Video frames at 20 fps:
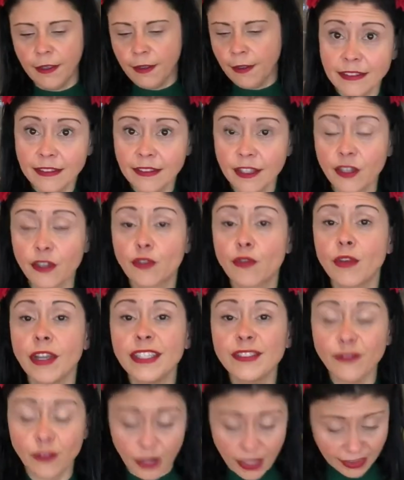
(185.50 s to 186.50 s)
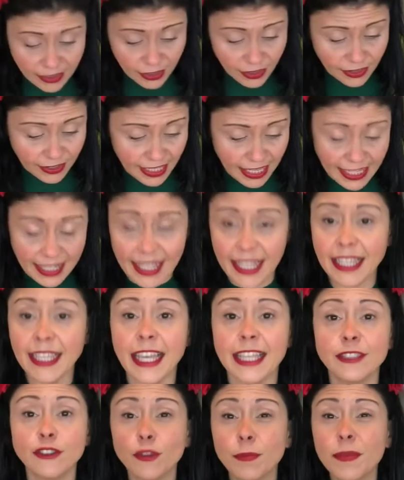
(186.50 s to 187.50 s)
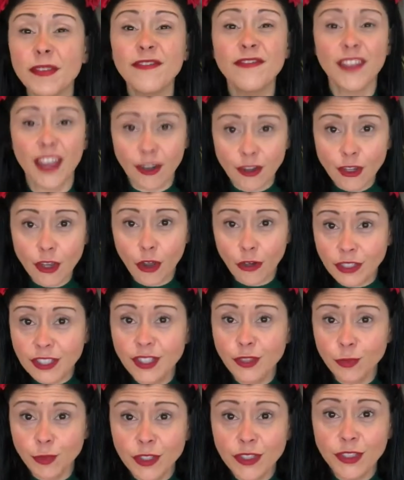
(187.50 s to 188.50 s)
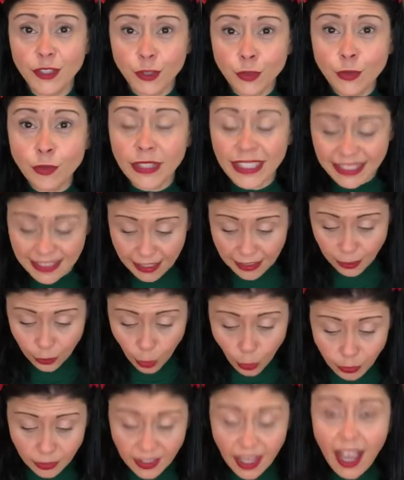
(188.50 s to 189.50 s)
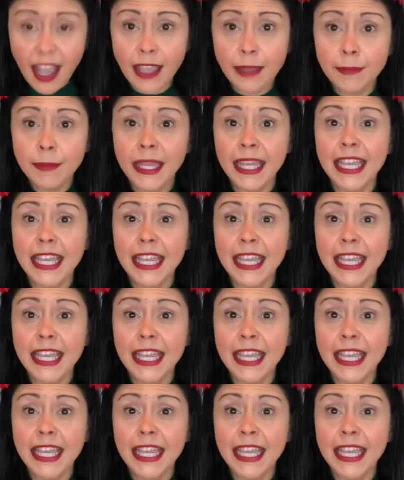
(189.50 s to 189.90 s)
They're great for entertaining. And to be very honest with you, it takes no time